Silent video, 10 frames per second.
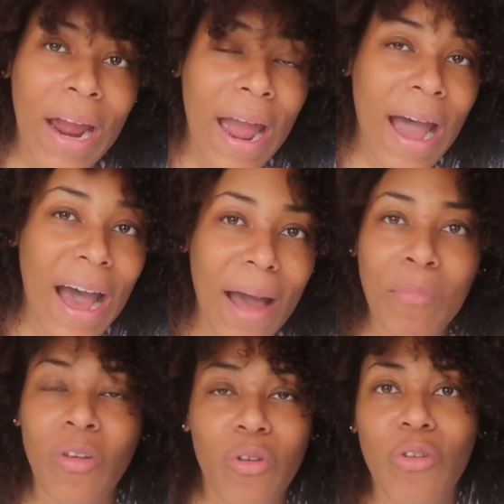Uh,
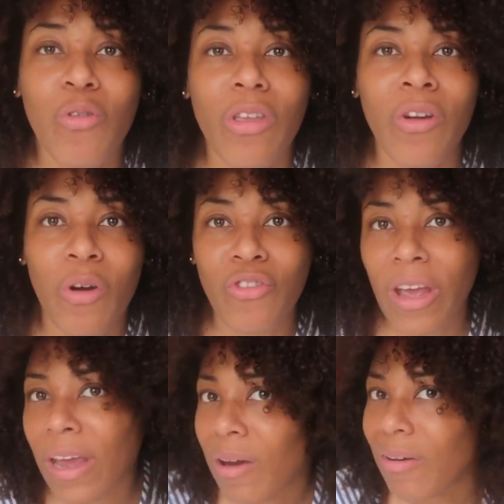I'm so used to
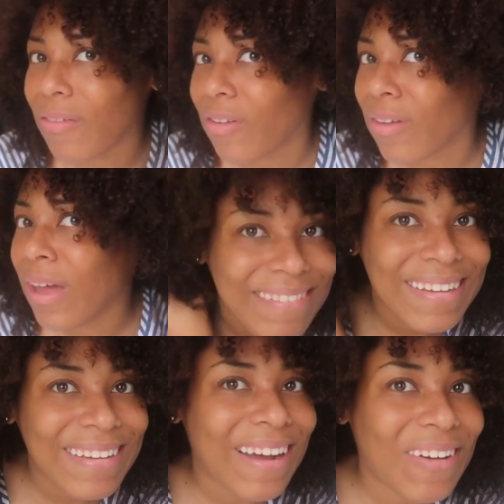crochet hair reviews.
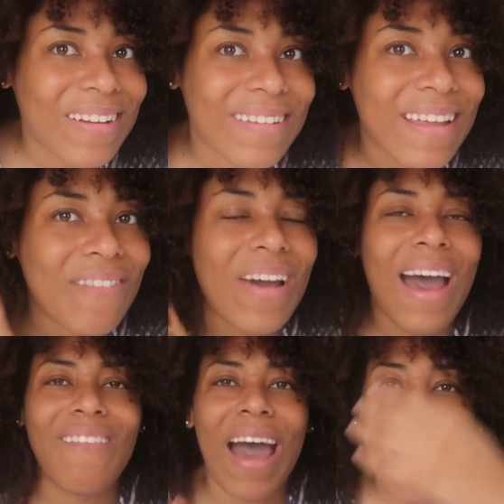This is how it looks day
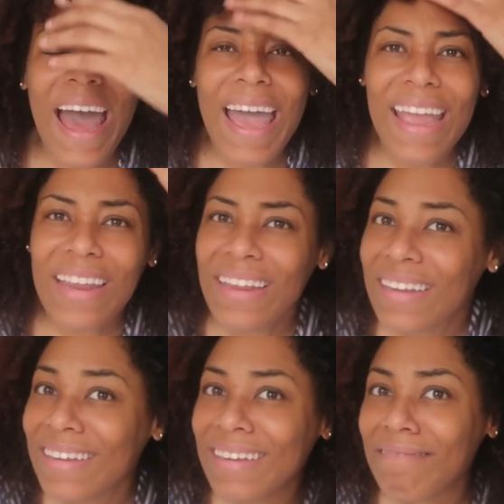five. I,
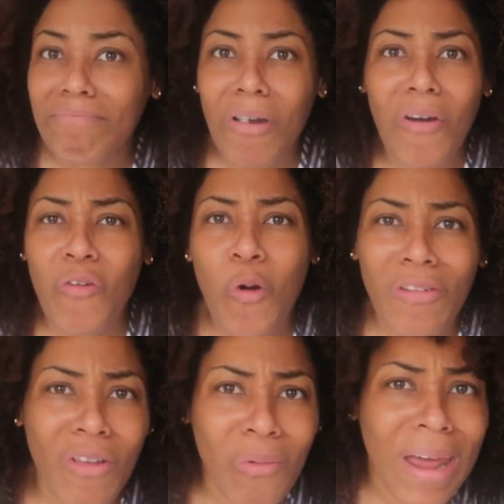of
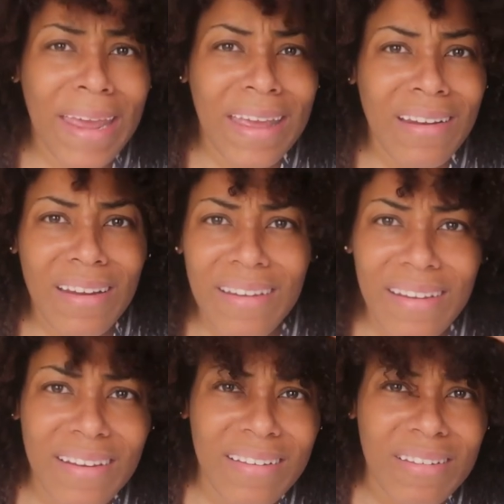course, don't like it. It
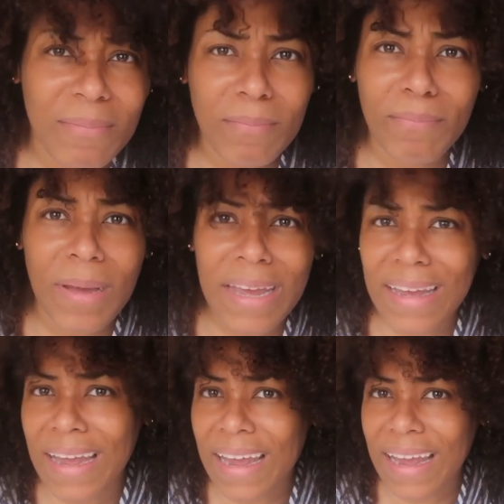looks
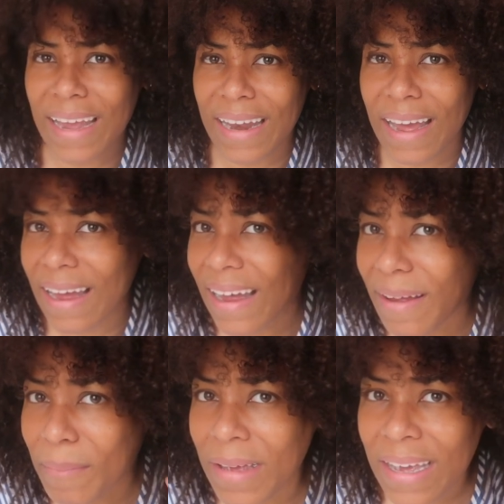big and
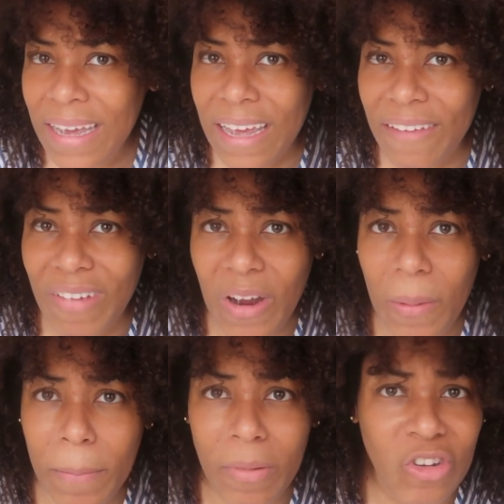um,
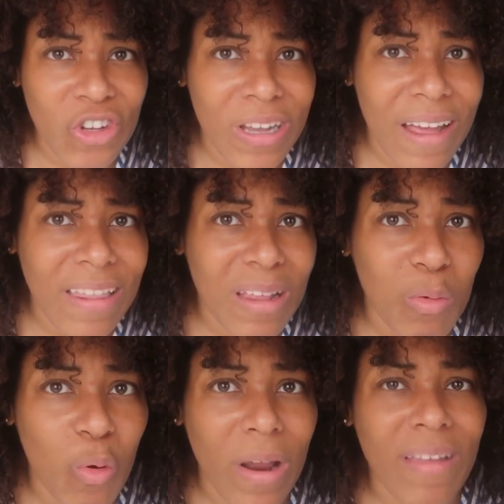very bushy at this
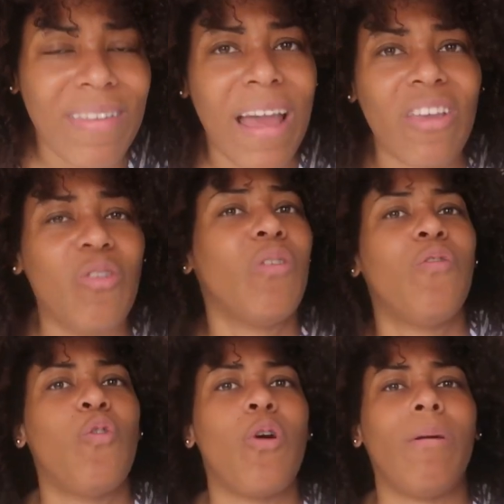point. It's not
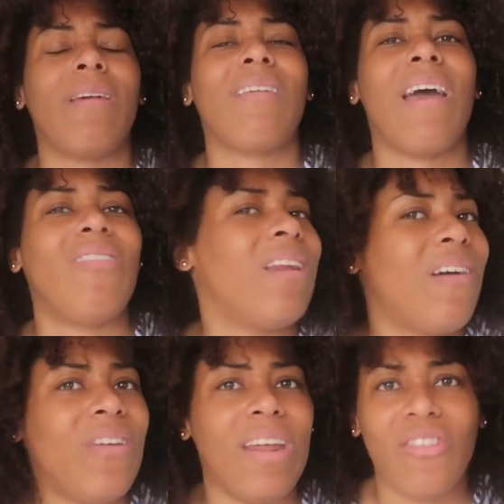uniform, it doesn't have the
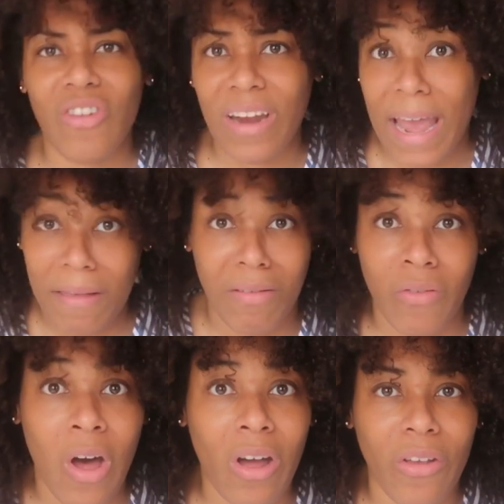definition, has the
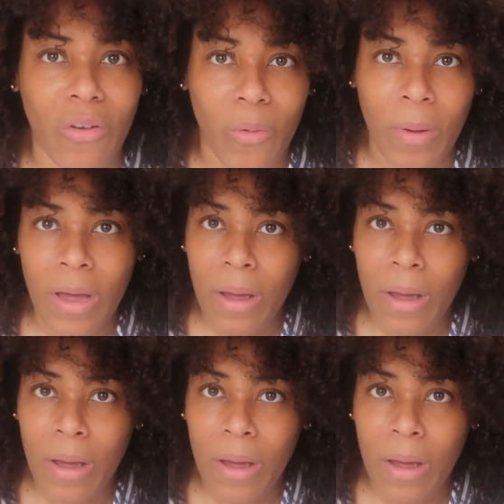volume.